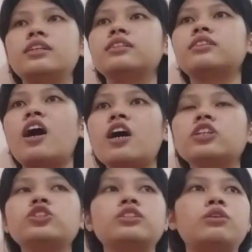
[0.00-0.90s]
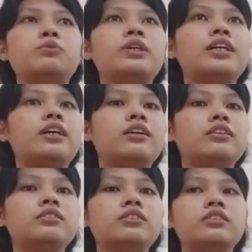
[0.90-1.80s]
touch, that we
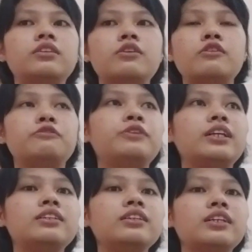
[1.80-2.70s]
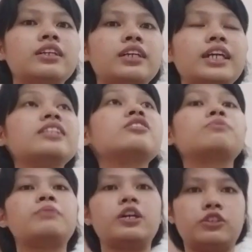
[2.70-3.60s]
can feel, it is
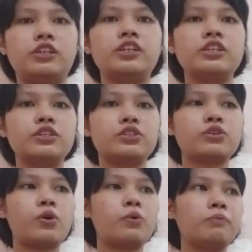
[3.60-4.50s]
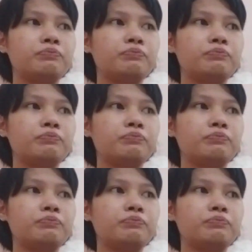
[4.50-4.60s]
matter. So